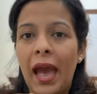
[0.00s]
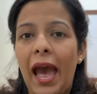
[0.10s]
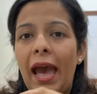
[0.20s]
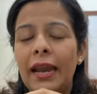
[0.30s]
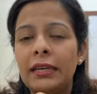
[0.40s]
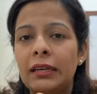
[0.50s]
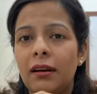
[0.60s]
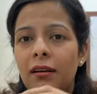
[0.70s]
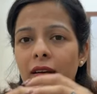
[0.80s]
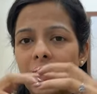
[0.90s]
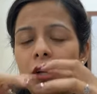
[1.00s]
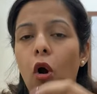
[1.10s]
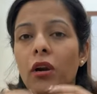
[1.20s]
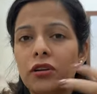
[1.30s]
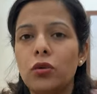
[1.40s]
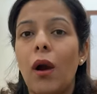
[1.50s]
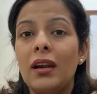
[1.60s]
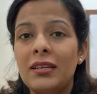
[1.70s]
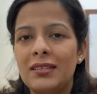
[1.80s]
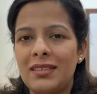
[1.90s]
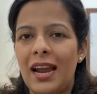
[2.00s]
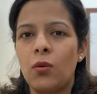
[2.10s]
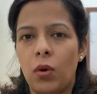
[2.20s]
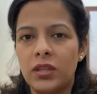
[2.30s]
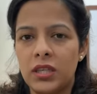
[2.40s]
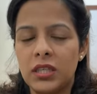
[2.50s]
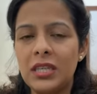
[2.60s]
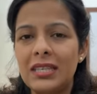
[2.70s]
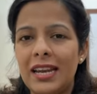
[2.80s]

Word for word: and in order to understand what this is,